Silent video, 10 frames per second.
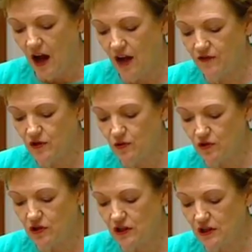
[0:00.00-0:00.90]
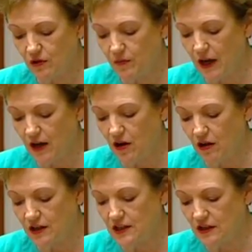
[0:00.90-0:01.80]
I've sought to deal with my
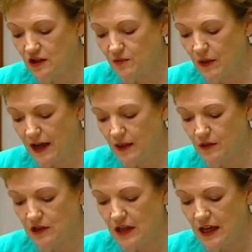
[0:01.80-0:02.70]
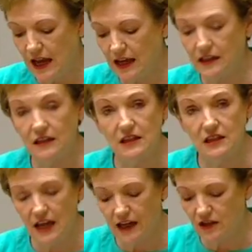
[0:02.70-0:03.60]
colleagues in this parliament and in the
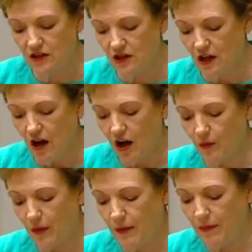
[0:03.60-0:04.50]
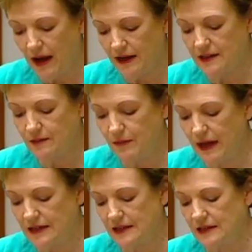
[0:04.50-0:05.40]
states on a bipartisan
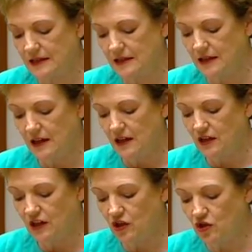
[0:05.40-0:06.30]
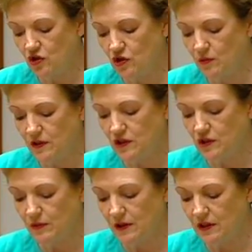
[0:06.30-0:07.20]
basis. The issues with
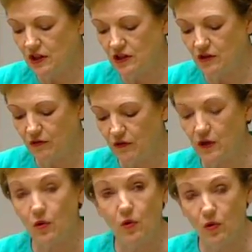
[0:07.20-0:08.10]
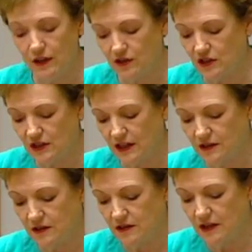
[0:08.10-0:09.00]
disabilities confront all
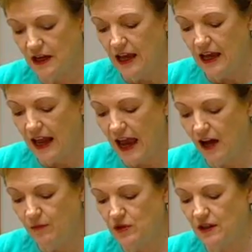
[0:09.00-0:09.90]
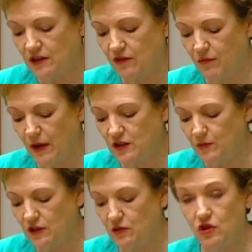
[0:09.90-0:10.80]
legislators, and our objective must
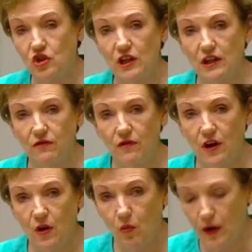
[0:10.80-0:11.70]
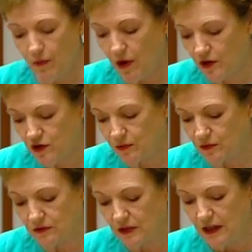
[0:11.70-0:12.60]
be to achieve, where
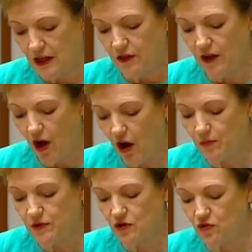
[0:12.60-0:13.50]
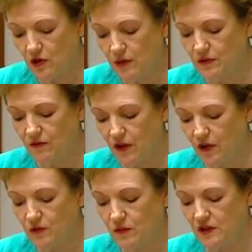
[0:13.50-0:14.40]
possible, the hopes and dreams of
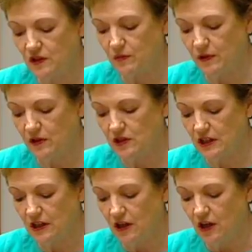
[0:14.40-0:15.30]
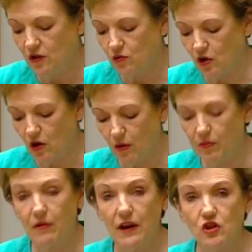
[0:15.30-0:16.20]
those with disability through
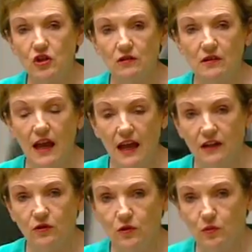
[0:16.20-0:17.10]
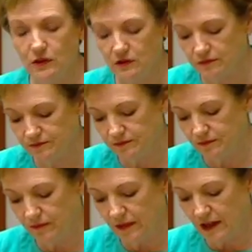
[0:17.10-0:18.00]
cooperation and goodwill.
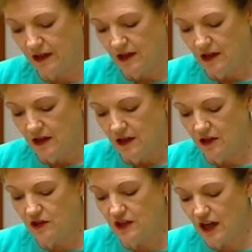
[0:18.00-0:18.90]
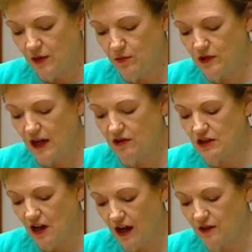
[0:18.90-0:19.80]
The disabled are
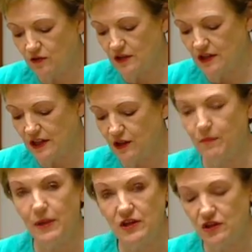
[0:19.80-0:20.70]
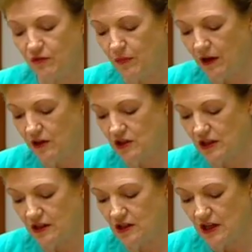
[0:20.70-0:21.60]
entitled to see the best of
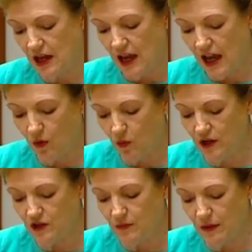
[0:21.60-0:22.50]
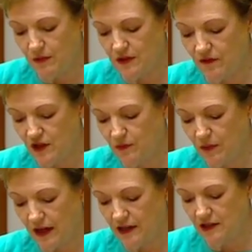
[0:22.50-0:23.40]
politics, and we as members of this
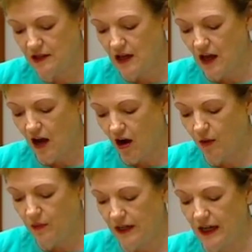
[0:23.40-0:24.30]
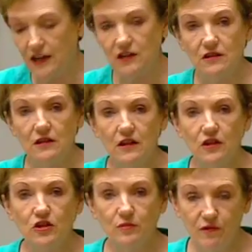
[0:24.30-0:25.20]
place are obligated
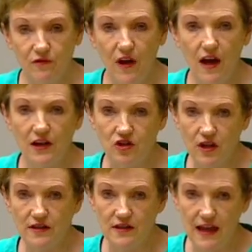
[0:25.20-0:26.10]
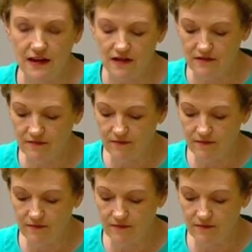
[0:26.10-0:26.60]
to provide just that.